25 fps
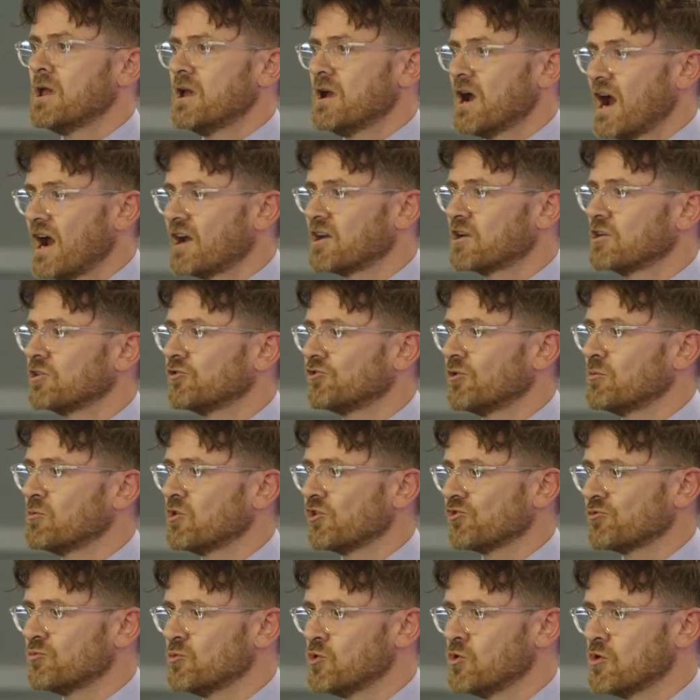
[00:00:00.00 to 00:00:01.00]
anchors are
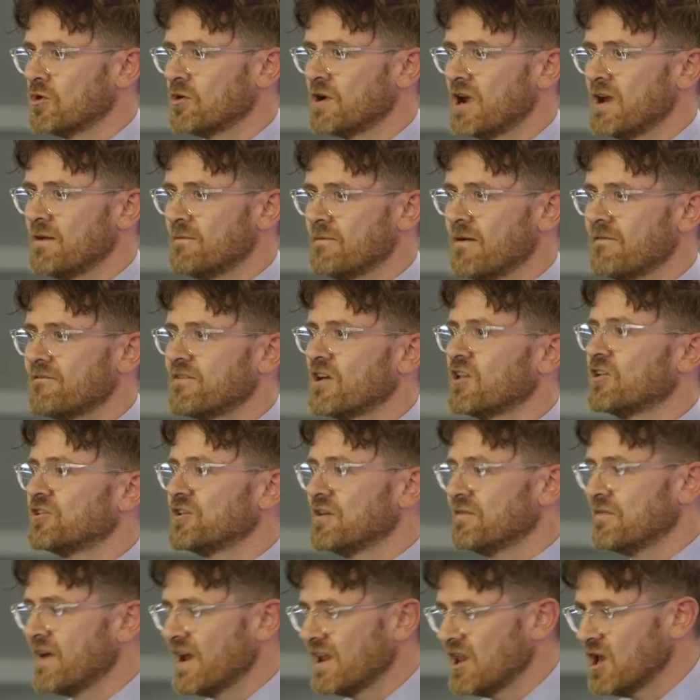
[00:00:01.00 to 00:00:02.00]
much more further
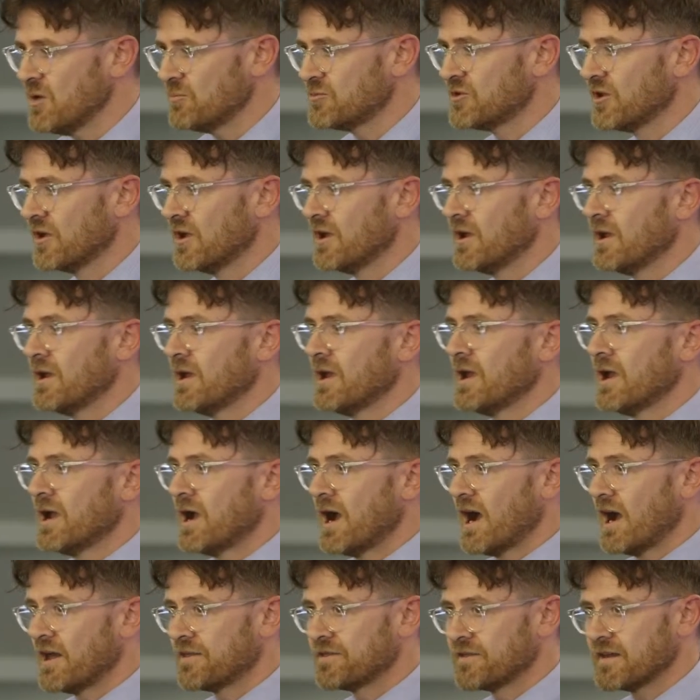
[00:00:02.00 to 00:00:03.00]
developed.
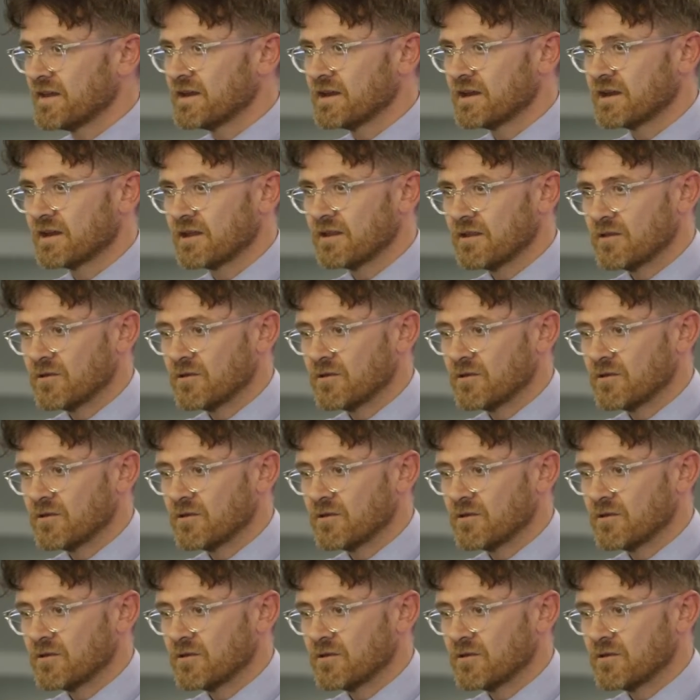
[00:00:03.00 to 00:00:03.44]
I think